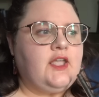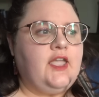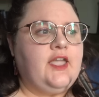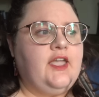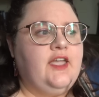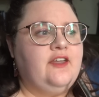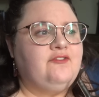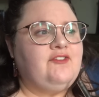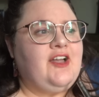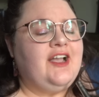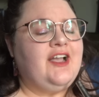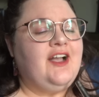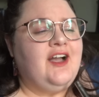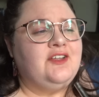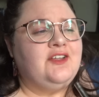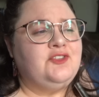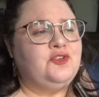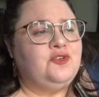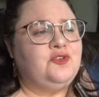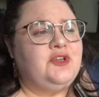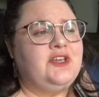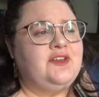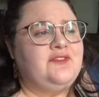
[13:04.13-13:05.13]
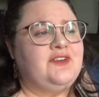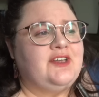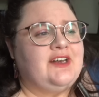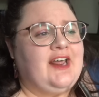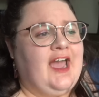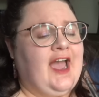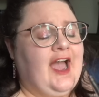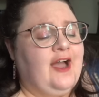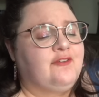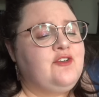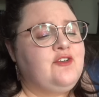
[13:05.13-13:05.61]
if I got through even
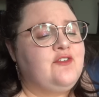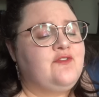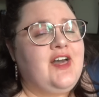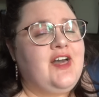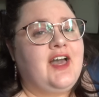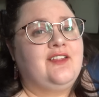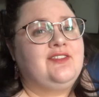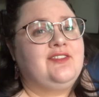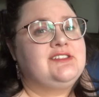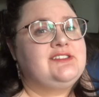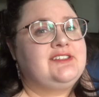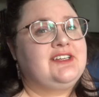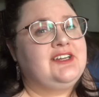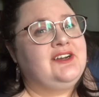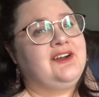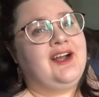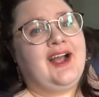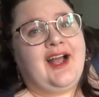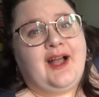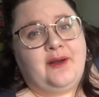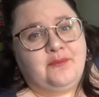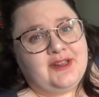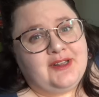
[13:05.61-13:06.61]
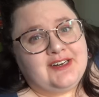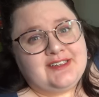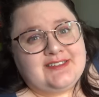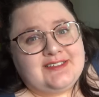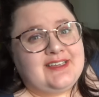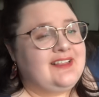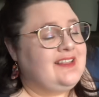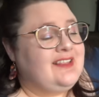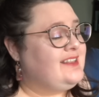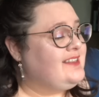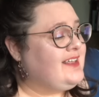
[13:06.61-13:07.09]
half of that this year, I'm going to
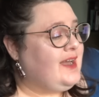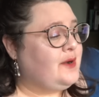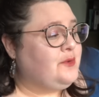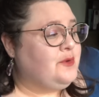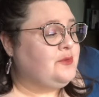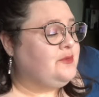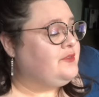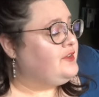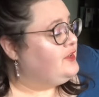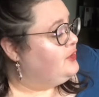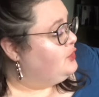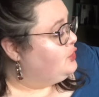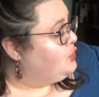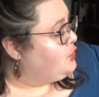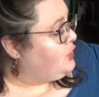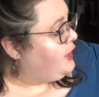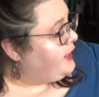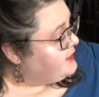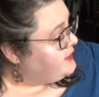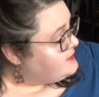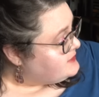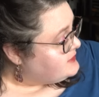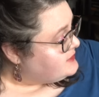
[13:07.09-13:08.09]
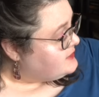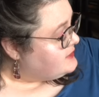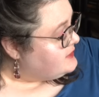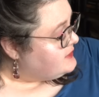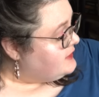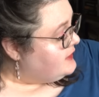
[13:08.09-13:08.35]
say that that would feel great